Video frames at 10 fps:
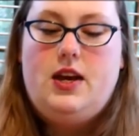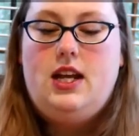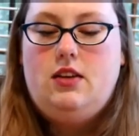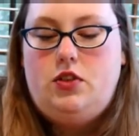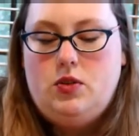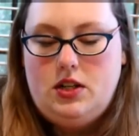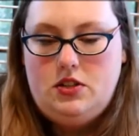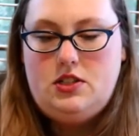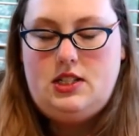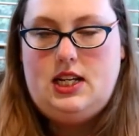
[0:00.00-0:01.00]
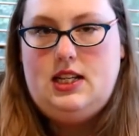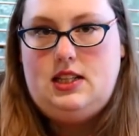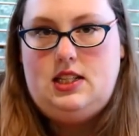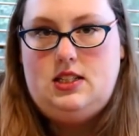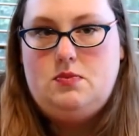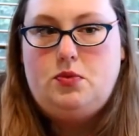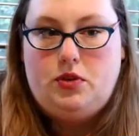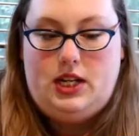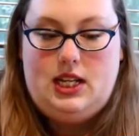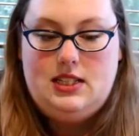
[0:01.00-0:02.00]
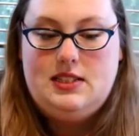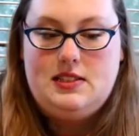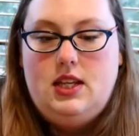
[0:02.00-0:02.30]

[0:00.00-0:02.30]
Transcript: And if you understand these breeds,